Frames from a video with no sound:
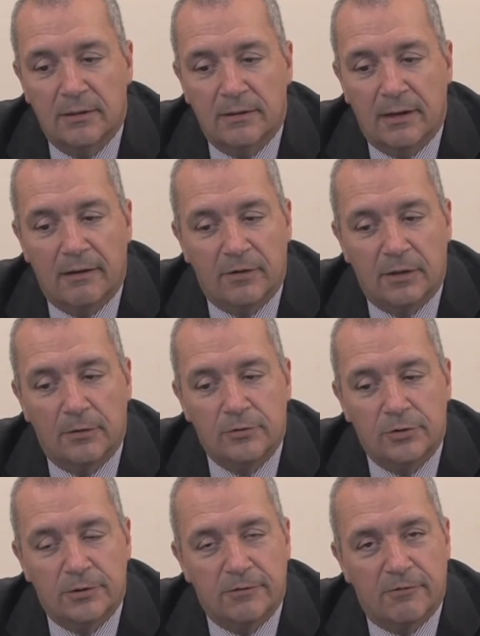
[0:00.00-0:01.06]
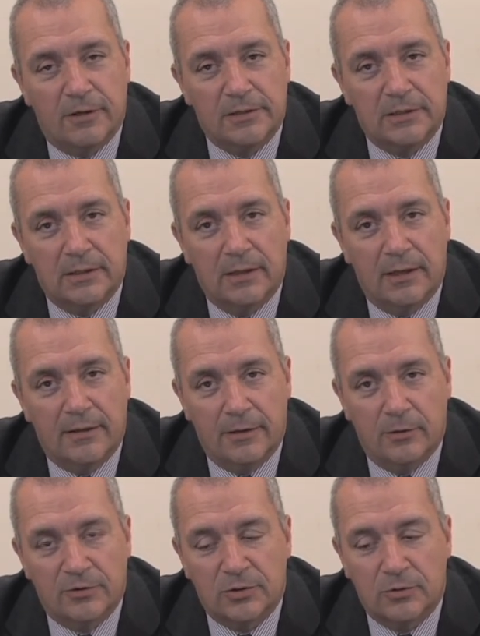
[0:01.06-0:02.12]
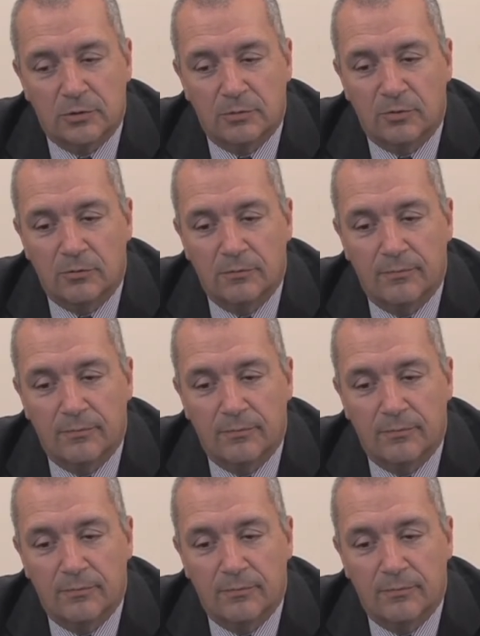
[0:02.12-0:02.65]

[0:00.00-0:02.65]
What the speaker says: They have a low duty rating and they're not suitable.